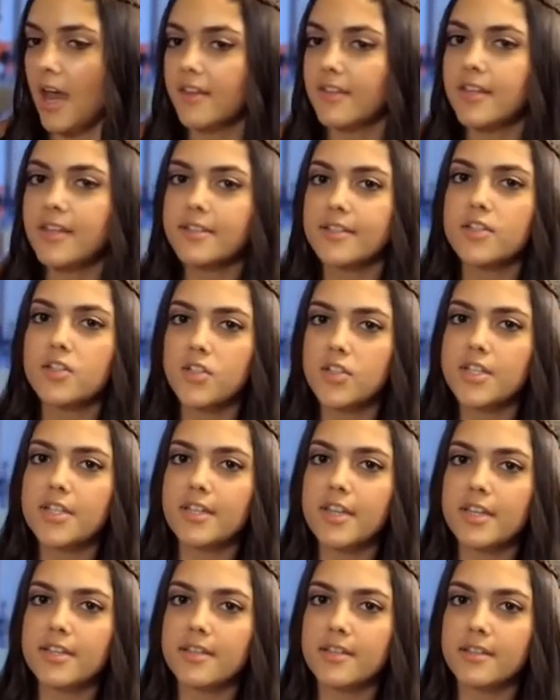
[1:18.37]
I think it's
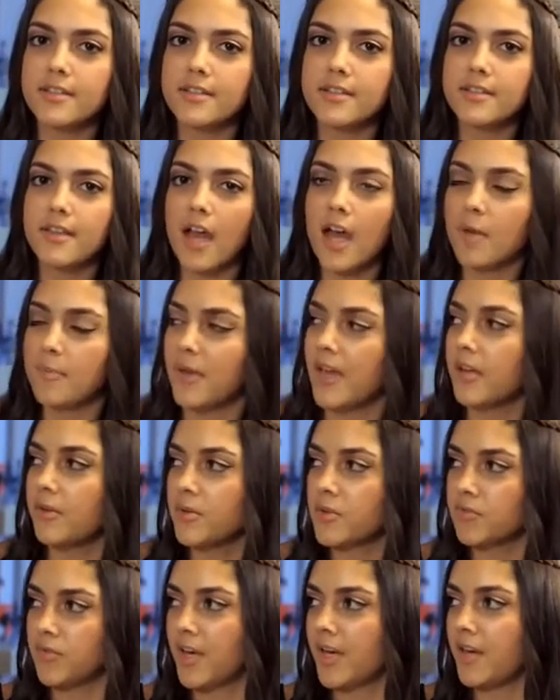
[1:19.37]
interesting that this op-ed
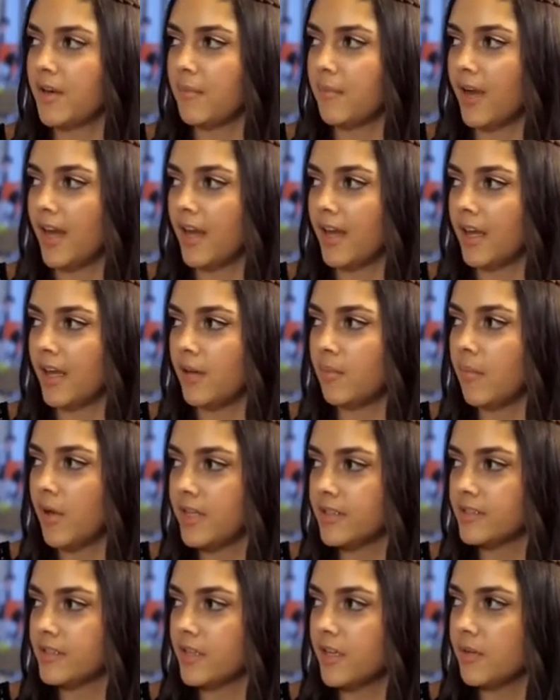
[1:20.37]
was written by a
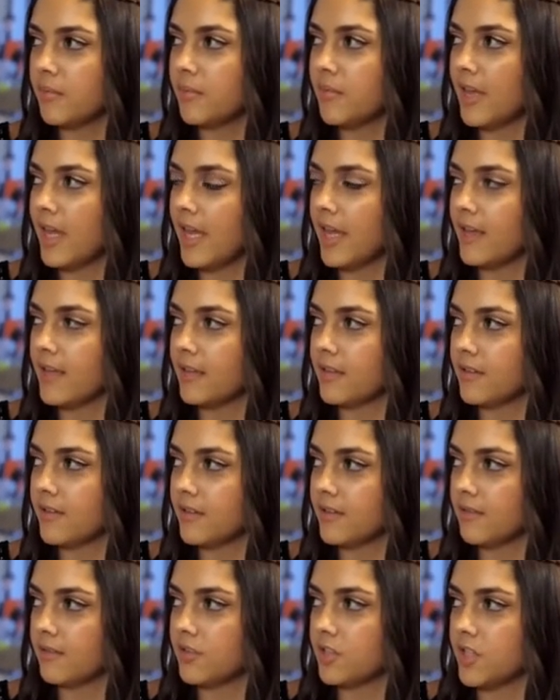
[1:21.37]
Muslim,
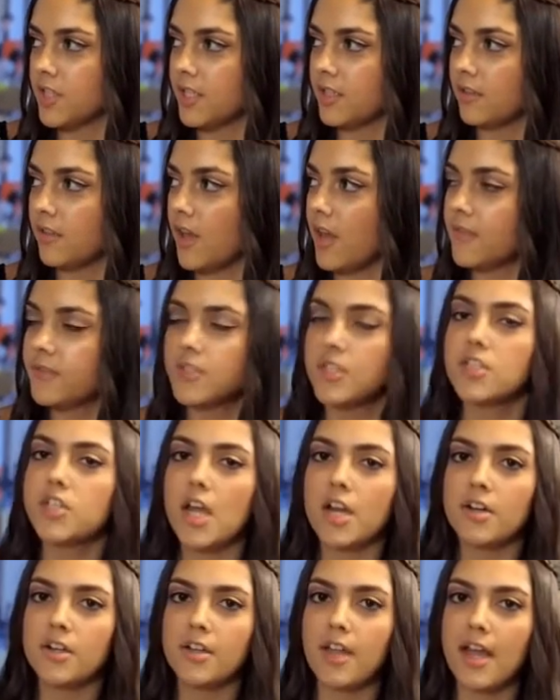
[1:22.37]
and she loves to
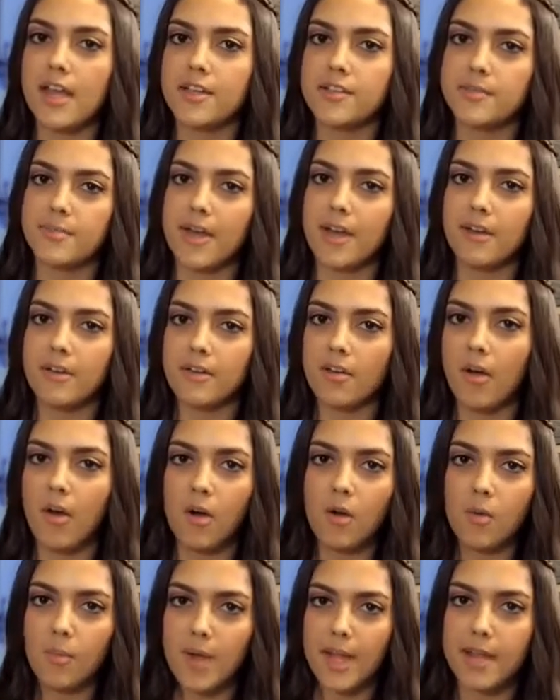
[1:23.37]
generalize about
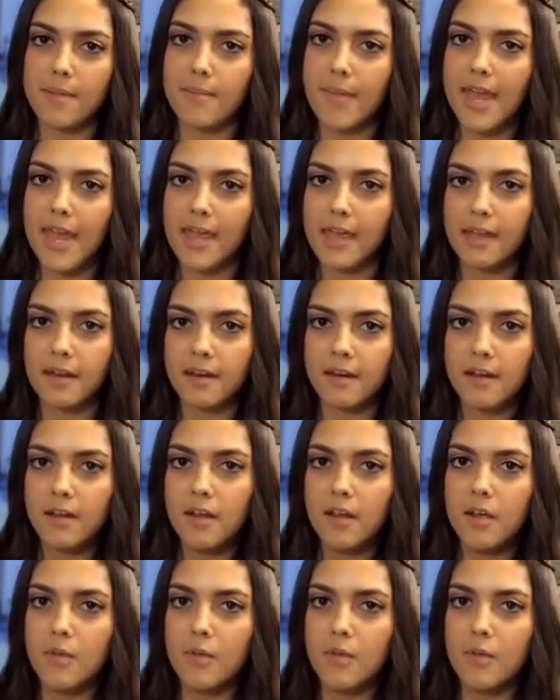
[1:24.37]
all white men.